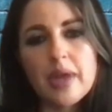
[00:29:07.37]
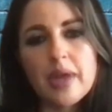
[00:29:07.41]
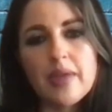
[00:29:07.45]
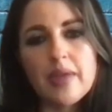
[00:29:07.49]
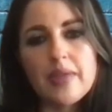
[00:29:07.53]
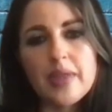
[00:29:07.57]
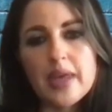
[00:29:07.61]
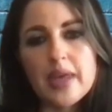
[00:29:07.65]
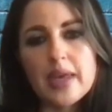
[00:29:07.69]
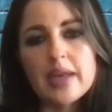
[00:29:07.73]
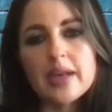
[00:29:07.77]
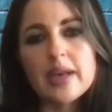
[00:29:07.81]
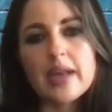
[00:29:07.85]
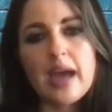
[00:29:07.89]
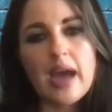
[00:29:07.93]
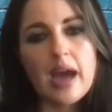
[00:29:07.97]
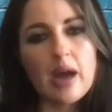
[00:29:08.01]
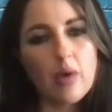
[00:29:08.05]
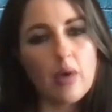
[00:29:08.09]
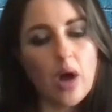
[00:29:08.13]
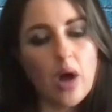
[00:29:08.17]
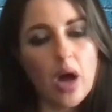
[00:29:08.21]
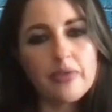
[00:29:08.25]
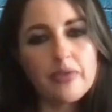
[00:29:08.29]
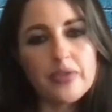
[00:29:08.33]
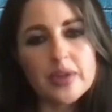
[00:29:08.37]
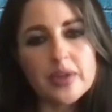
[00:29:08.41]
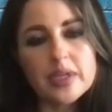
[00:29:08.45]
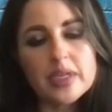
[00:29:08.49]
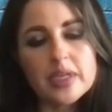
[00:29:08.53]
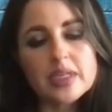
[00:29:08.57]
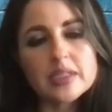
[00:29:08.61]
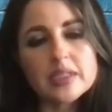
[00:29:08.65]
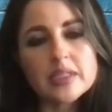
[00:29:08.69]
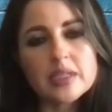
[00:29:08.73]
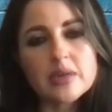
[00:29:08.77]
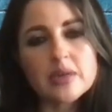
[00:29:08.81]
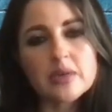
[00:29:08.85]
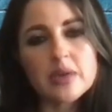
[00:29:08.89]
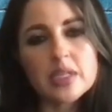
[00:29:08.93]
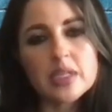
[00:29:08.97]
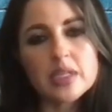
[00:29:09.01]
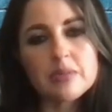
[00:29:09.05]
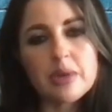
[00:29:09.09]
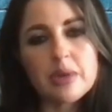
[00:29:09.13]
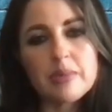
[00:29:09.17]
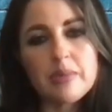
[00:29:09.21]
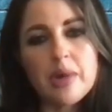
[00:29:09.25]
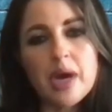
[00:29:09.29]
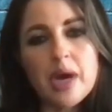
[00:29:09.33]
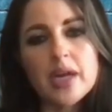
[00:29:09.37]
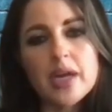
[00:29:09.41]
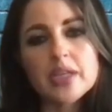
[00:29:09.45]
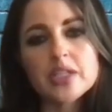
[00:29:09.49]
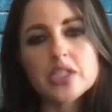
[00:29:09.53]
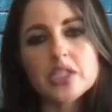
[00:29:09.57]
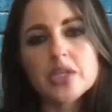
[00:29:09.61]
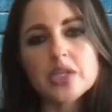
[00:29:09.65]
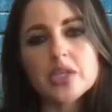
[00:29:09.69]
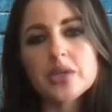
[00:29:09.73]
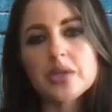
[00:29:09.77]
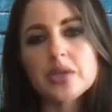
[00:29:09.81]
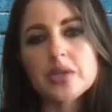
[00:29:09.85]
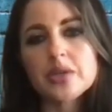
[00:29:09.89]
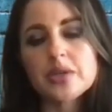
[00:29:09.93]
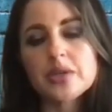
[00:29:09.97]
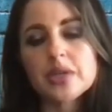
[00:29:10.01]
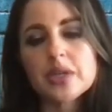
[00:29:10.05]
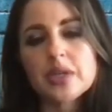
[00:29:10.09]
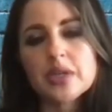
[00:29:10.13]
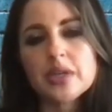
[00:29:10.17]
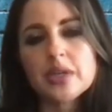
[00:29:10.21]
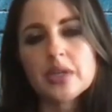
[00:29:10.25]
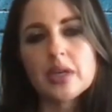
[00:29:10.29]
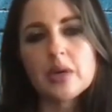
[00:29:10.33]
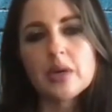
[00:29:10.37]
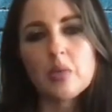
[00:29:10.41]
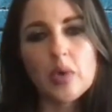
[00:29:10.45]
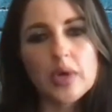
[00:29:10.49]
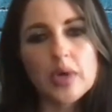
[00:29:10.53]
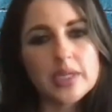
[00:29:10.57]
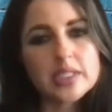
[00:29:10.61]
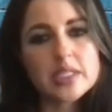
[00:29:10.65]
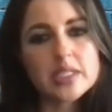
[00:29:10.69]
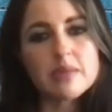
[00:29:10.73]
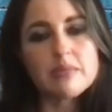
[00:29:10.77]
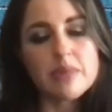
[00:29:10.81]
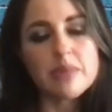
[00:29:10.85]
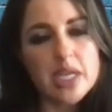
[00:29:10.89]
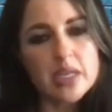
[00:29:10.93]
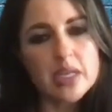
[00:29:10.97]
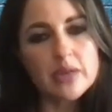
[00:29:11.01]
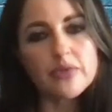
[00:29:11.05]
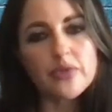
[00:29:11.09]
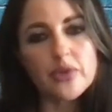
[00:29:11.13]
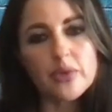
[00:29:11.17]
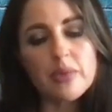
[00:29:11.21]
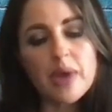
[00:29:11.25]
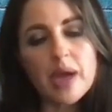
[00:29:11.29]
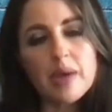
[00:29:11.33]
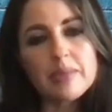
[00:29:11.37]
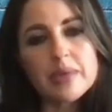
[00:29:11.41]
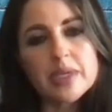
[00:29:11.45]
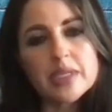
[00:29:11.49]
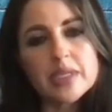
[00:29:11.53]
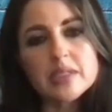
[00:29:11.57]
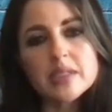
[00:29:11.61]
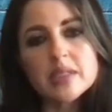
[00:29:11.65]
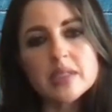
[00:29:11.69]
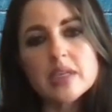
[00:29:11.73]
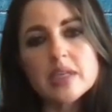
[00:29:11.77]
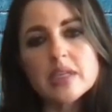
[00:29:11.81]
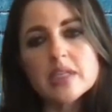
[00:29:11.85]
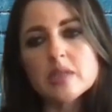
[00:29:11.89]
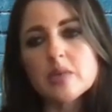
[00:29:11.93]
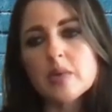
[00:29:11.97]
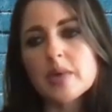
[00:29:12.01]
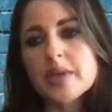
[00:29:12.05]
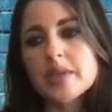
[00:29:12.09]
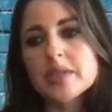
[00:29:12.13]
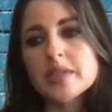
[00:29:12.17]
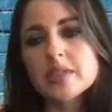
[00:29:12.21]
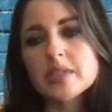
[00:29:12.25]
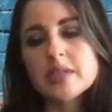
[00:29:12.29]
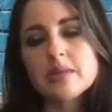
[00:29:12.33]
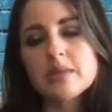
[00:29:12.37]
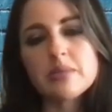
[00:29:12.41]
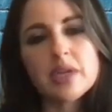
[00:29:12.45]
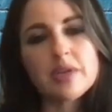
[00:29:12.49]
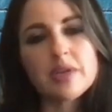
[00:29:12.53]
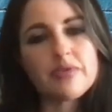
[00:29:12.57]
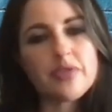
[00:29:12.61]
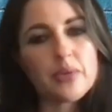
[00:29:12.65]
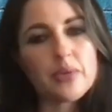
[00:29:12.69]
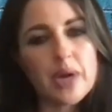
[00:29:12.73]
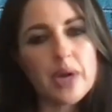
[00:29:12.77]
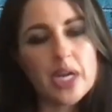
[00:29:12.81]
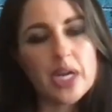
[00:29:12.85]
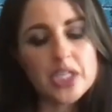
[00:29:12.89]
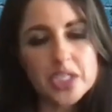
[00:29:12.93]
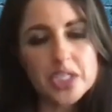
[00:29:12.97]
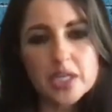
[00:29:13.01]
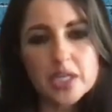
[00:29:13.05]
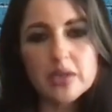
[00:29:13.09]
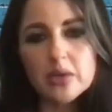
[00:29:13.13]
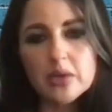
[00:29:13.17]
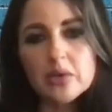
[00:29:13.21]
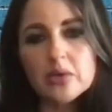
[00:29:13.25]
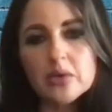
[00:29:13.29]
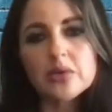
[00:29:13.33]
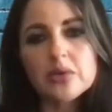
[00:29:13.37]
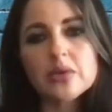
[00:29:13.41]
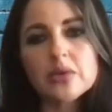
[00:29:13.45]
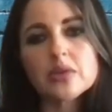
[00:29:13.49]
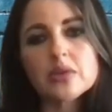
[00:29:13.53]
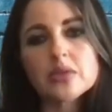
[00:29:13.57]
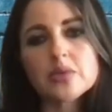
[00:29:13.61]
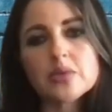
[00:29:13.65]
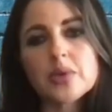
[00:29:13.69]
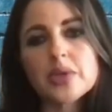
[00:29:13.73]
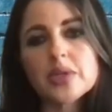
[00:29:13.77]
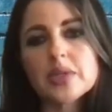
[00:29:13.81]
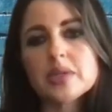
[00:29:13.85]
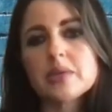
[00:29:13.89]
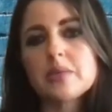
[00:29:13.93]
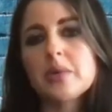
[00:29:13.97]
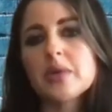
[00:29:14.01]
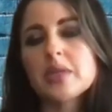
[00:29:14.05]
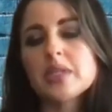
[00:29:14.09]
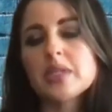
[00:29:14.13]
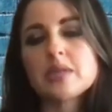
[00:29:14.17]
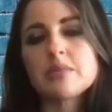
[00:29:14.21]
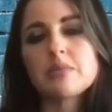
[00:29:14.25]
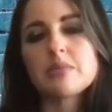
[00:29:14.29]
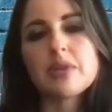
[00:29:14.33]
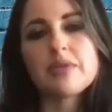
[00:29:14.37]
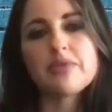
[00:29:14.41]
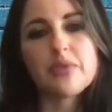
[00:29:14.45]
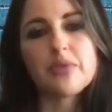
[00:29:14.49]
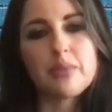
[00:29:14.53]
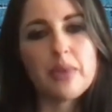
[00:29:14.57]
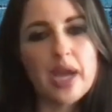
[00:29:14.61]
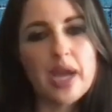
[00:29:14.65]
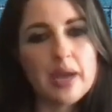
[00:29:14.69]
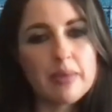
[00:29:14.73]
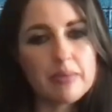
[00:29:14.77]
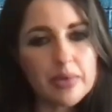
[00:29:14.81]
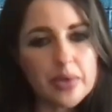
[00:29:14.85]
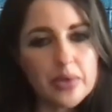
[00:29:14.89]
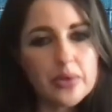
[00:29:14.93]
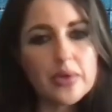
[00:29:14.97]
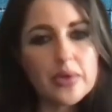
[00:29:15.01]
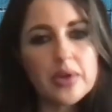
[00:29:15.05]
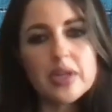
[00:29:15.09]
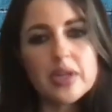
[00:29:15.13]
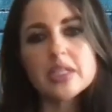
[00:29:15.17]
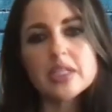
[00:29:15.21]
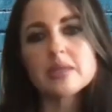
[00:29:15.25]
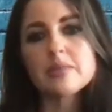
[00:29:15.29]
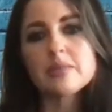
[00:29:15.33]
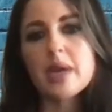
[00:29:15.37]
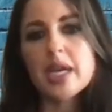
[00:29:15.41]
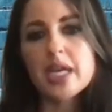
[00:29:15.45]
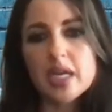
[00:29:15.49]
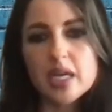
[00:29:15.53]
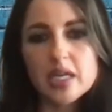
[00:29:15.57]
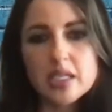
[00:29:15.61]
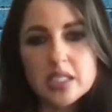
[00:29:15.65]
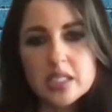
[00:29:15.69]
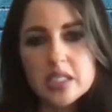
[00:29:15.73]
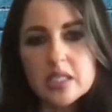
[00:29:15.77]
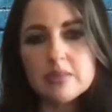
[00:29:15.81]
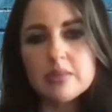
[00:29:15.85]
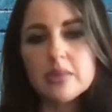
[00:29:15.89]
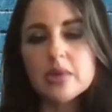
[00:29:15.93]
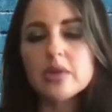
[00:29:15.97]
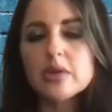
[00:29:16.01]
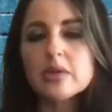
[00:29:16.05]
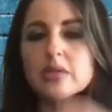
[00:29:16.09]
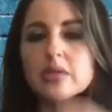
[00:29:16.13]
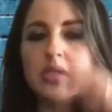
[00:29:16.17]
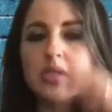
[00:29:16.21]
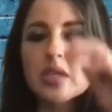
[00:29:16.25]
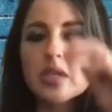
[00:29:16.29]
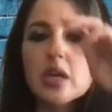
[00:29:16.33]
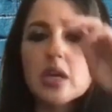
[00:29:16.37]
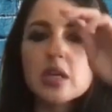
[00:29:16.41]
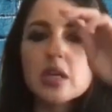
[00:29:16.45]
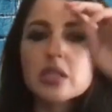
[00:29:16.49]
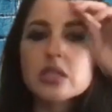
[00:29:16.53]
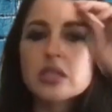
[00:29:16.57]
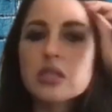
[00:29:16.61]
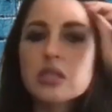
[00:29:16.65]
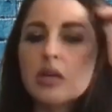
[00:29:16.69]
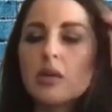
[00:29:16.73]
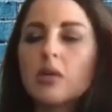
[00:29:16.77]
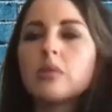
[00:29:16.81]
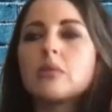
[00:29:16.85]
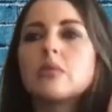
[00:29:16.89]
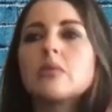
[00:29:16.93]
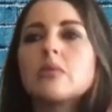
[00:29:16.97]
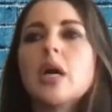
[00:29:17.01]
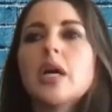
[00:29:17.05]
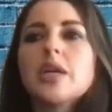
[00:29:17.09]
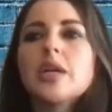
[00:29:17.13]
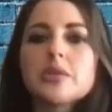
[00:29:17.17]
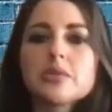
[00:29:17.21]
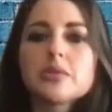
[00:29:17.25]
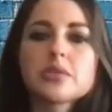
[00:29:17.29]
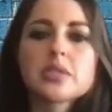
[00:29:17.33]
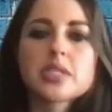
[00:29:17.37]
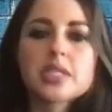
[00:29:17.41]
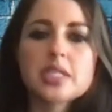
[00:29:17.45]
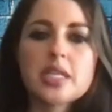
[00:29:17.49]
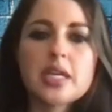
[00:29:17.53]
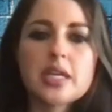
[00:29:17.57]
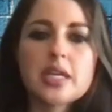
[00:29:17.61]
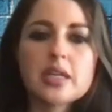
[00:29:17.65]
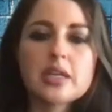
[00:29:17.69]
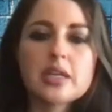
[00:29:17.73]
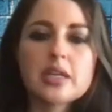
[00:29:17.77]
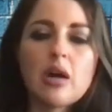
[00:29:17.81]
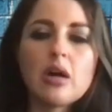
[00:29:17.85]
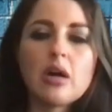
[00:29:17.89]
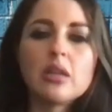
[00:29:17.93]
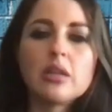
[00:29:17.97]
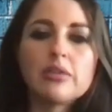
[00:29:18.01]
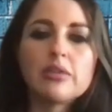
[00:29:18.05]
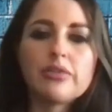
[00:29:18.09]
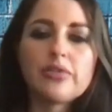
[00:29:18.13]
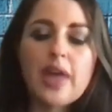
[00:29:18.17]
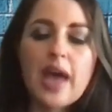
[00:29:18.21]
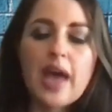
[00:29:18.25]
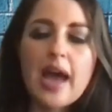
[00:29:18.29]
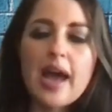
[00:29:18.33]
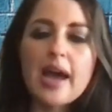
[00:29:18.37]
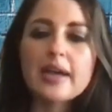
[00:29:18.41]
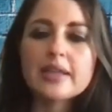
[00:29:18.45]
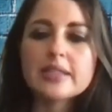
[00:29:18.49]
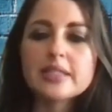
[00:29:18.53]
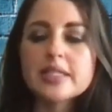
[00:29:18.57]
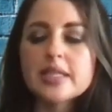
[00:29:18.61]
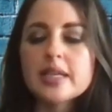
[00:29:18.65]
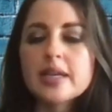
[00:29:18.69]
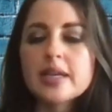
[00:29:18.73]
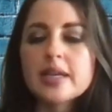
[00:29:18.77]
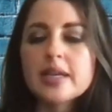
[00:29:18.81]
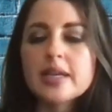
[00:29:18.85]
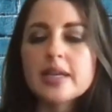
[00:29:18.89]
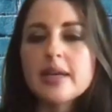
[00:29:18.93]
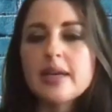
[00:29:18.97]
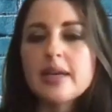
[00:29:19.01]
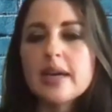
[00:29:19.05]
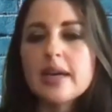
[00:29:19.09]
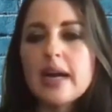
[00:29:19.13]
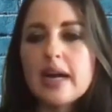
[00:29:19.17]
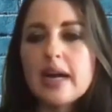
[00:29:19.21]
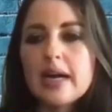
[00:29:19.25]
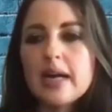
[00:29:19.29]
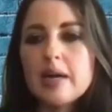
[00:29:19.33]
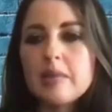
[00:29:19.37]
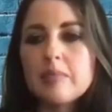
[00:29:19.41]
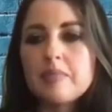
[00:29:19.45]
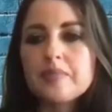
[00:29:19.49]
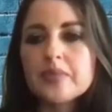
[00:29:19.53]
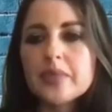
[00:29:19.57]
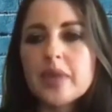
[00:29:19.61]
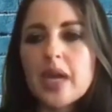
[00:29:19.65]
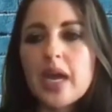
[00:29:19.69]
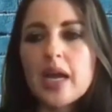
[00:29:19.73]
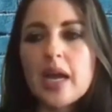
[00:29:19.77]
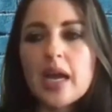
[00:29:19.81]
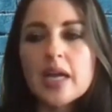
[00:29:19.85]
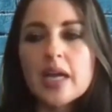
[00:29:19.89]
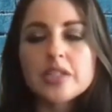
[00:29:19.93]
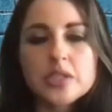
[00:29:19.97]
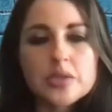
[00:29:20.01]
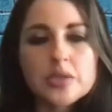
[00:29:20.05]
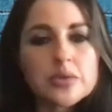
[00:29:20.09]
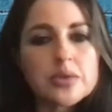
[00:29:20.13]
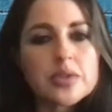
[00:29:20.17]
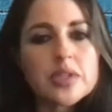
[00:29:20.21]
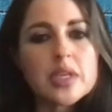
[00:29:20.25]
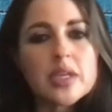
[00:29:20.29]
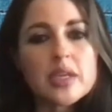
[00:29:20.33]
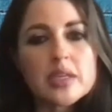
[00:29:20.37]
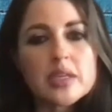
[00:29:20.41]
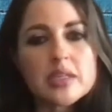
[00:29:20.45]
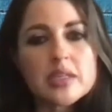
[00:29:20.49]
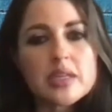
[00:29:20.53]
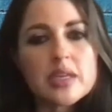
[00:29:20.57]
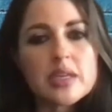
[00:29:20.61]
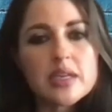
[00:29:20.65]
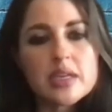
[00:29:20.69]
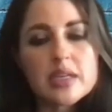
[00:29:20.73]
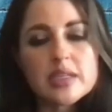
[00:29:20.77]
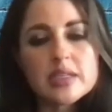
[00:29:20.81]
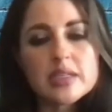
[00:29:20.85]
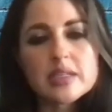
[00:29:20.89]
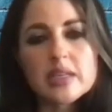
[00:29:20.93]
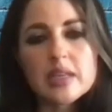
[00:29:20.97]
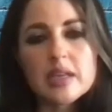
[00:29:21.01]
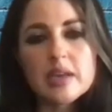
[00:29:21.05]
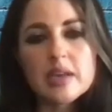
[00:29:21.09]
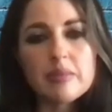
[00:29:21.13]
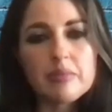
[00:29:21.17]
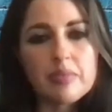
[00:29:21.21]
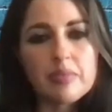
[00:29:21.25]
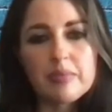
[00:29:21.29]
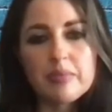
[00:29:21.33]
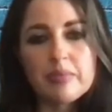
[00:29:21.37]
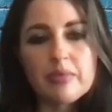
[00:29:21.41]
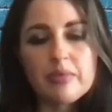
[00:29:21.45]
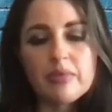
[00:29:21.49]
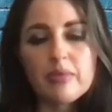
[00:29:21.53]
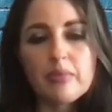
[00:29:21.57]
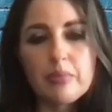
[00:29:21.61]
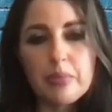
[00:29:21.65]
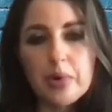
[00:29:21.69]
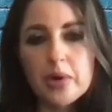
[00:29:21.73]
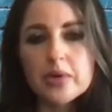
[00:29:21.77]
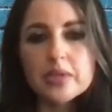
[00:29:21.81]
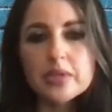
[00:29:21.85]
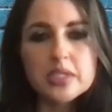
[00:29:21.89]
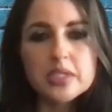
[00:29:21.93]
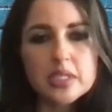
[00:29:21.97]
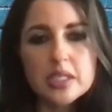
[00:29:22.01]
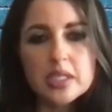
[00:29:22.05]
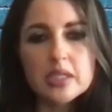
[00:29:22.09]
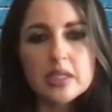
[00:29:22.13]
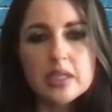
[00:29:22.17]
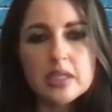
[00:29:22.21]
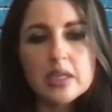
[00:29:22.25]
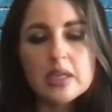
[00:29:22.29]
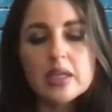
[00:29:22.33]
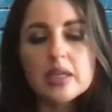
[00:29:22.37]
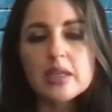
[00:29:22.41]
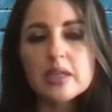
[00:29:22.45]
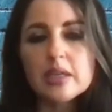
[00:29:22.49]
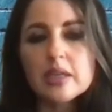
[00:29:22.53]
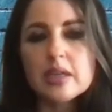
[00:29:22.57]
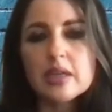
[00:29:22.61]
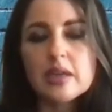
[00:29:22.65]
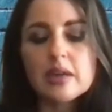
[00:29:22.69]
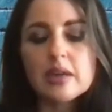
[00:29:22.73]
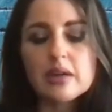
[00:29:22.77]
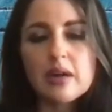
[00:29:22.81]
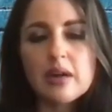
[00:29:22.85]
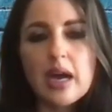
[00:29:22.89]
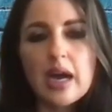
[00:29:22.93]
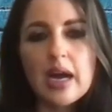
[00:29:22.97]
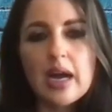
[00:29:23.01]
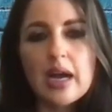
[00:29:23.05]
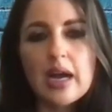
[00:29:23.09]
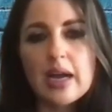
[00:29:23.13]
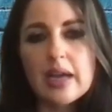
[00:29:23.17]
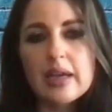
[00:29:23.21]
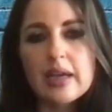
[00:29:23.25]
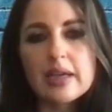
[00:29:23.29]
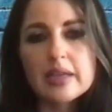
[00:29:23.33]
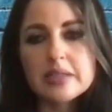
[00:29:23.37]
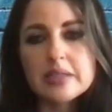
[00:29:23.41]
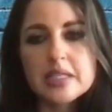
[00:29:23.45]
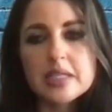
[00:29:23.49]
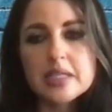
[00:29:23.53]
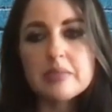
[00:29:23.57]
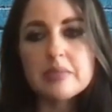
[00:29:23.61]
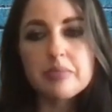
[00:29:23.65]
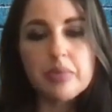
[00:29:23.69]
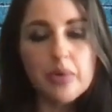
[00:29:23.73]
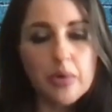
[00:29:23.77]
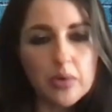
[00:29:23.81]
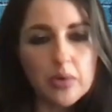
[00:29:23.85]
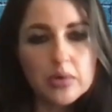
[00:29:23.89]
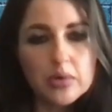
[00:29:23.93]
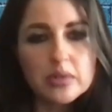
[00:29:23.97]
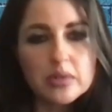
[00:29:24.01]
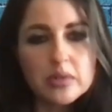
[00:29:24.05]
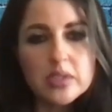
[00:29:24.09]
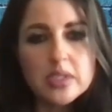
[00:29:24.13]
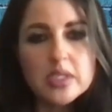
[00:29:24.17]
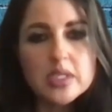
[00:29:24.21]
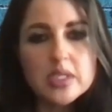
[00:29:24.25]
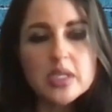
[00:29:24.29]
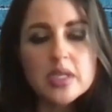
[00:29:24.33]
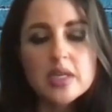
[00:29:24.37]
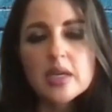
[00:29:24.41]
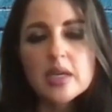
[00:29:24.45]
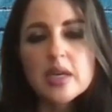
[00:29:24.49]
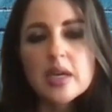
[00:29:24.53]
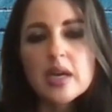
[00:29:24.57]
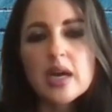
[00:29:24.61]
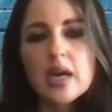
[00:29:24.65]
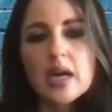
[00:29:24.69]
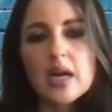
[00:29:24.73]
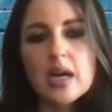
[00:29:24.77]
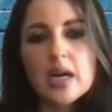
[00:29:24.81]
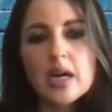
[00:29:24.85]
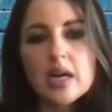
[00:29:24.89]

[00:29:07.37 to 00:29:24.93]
and how often is it going to be monitored what does it mean for my business what does it mean for my shareholders what, what does it mean mm-hmm. for my employees my customers so right. understand all of that um, I, I, do think it, it is an personally you know uh, it's important mm-hmm.